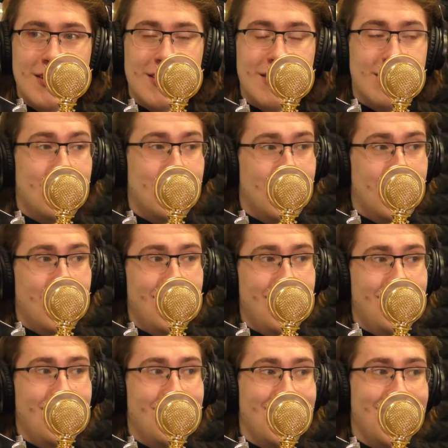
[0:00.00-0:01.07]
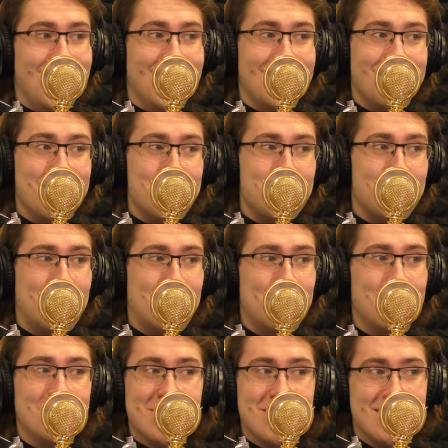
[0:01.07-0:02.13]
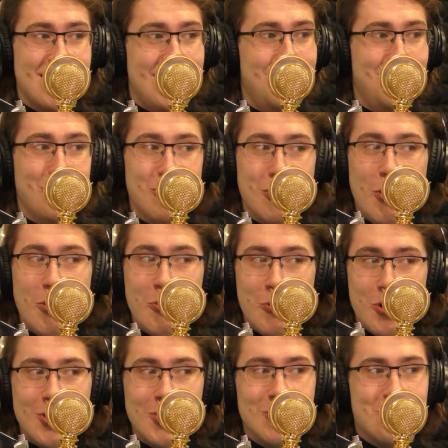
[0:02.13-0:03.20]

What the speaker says: Yeah. People just in your own world, Drake.